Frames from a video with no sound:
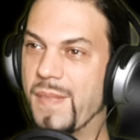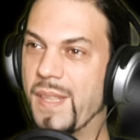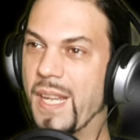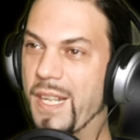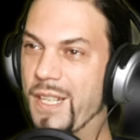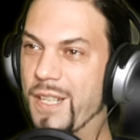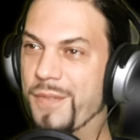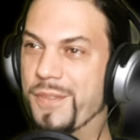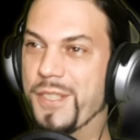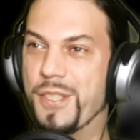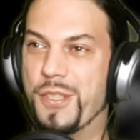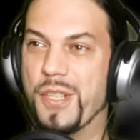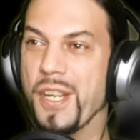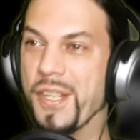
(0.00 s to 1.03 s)
I love these
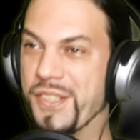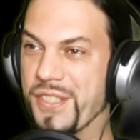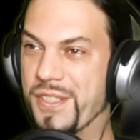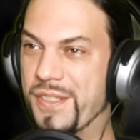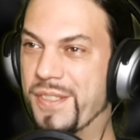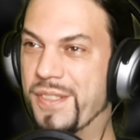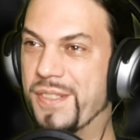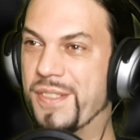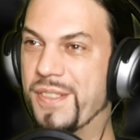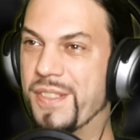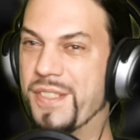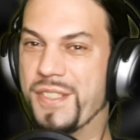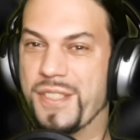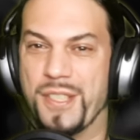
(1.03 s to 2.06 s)
shots.
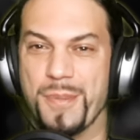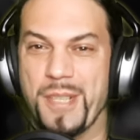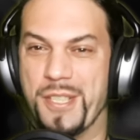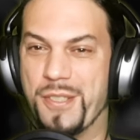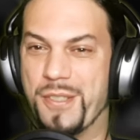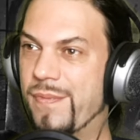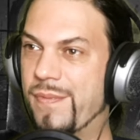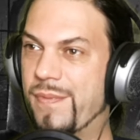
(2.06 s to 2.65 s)
So much.